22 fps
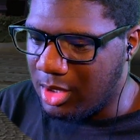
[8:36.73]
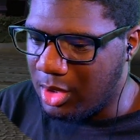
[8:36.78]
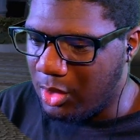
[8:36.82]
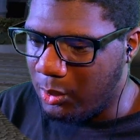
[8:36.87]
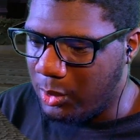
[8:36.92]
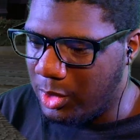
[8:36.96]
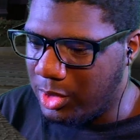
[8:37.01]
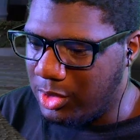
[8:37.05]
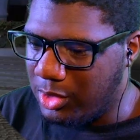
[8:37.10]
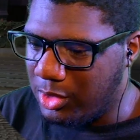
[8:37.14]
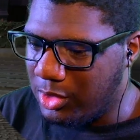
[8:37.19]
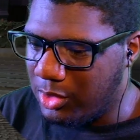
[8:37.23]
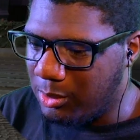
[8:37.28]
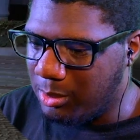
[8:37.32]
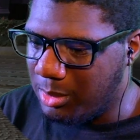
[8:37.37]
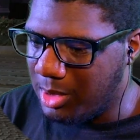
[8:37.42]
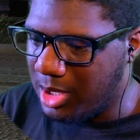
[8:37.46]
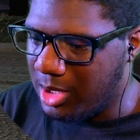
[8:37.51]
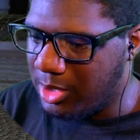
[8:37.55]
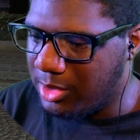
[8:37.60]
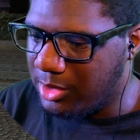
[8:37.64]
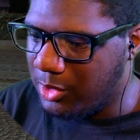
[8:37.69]
What do you
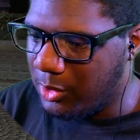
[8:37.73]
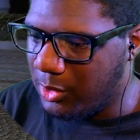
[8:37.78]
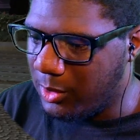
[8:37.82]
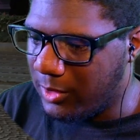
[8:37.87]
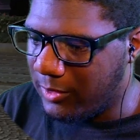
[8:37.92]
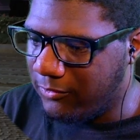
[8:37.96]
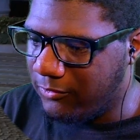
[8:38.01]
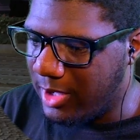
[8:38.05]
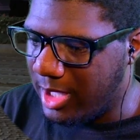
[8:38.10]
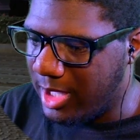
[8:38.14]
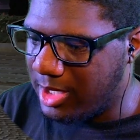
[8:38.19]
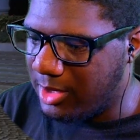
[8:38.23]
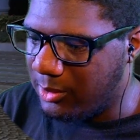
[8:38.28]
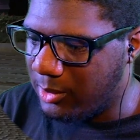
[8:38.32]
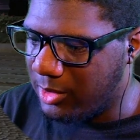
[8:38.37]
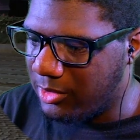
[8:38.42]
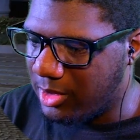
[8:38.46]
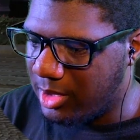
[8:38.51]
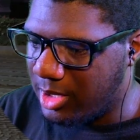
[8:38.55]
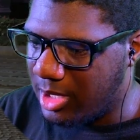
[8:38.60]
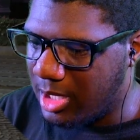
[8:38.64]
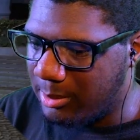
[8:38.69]
mean? You were fighting
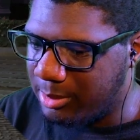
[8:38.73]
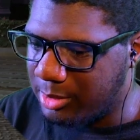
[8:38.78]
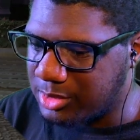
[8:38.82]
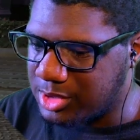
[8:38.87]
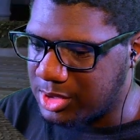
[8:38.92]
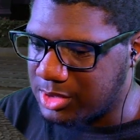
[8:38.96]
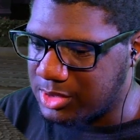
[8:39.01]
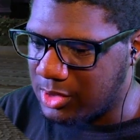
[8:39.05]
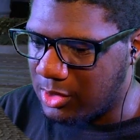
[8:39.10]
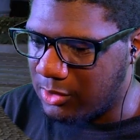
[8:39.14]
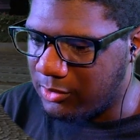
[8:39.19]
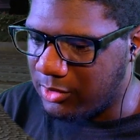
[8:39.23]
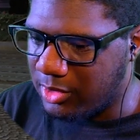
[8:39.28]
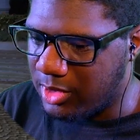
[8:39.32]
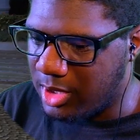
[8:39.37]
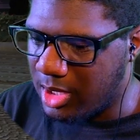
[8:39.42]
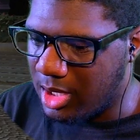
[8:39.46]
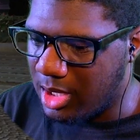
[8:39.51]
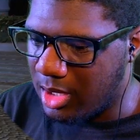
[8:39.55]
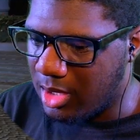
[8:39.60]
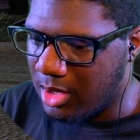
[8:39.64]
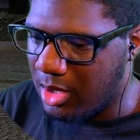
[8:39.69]
with a couple just over
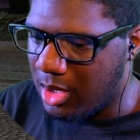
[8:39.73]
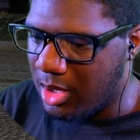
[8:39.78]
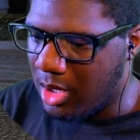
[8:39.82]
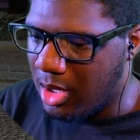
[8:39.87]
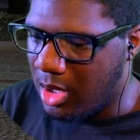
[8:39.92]
there